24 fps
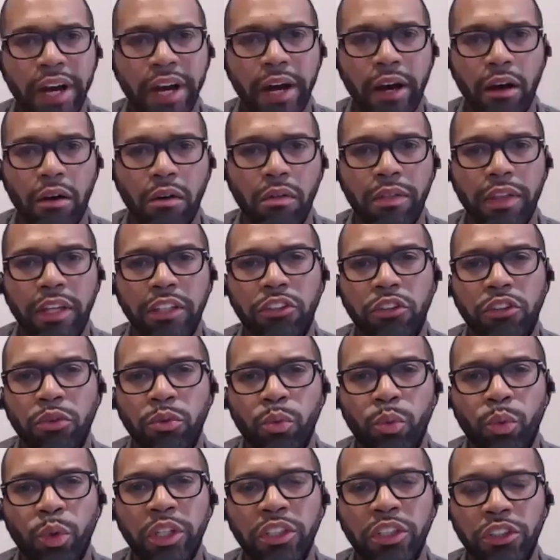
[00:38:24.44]
now that you
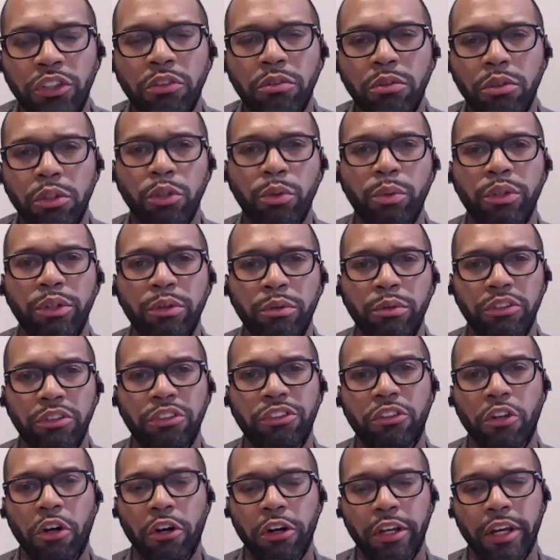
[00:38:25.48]
wish you knew when you were
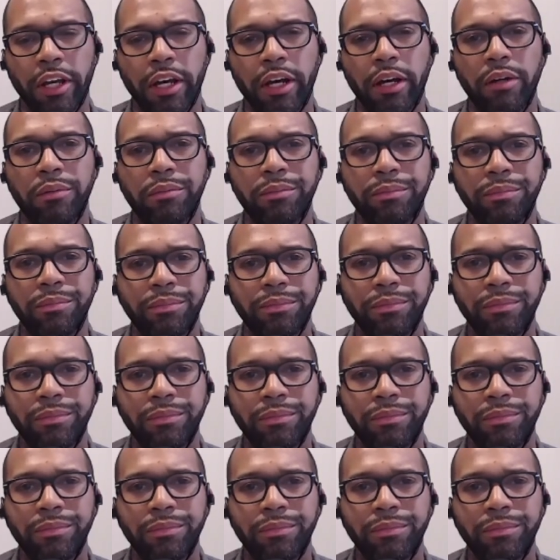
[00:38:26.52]
starting out?